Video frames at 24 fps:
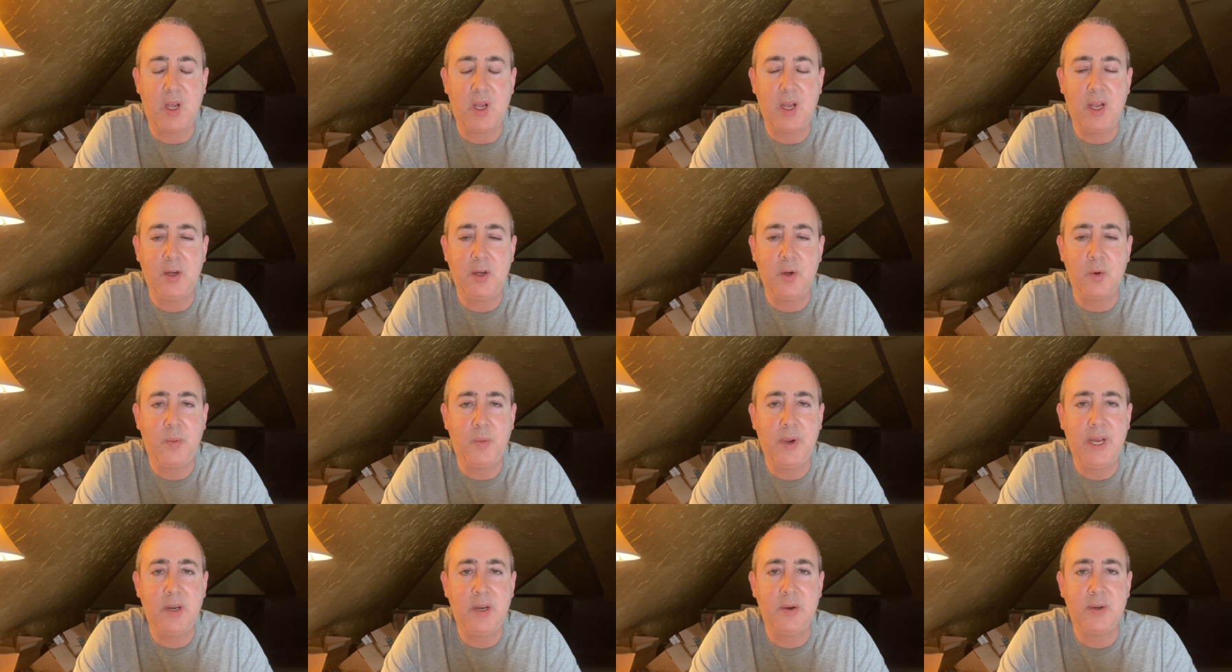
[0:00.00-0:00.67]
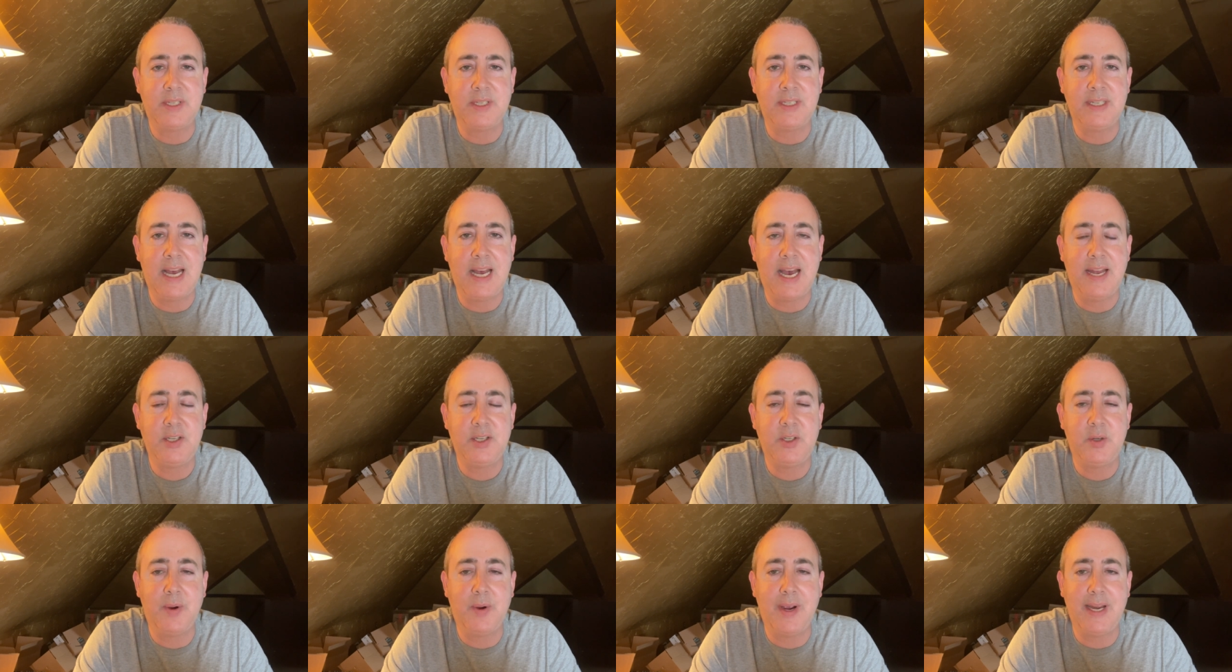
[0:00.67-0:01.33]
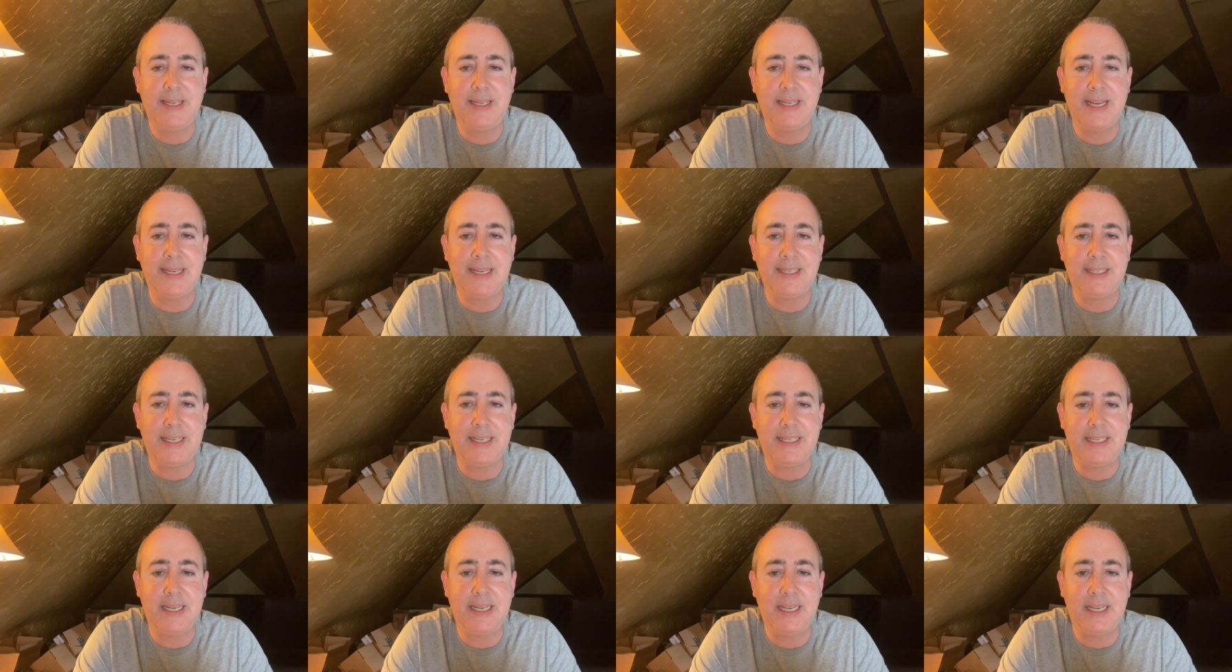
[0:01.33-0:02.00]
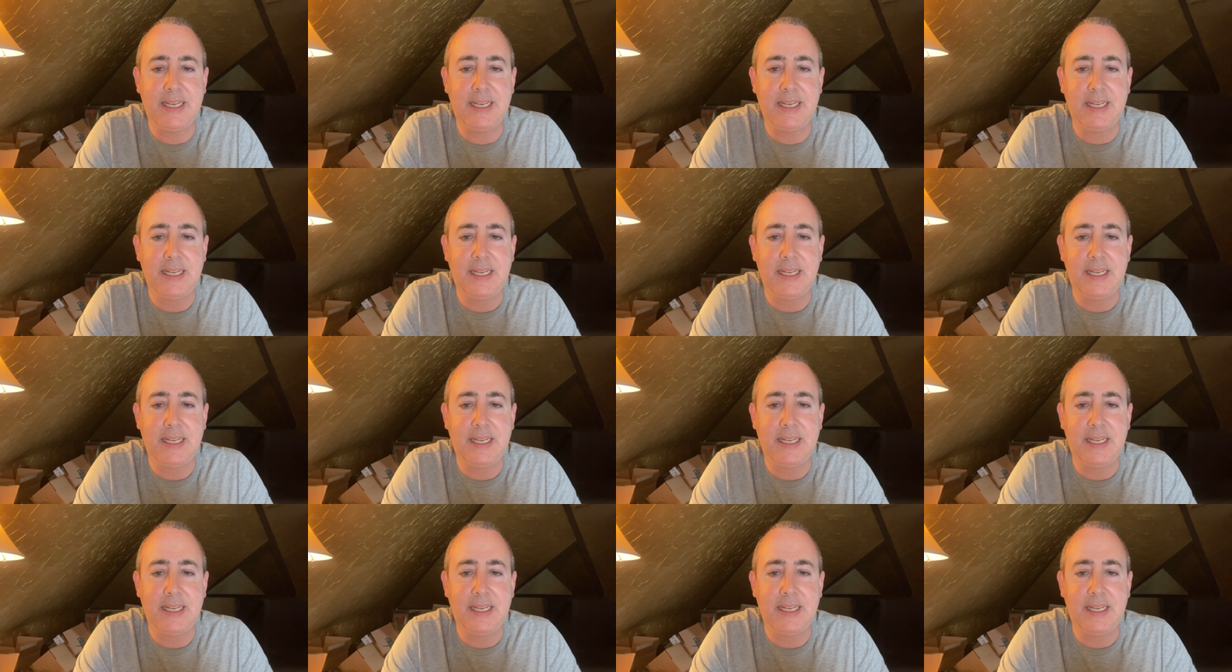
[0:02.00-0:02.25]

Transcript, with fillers: Your waiter is not your identity.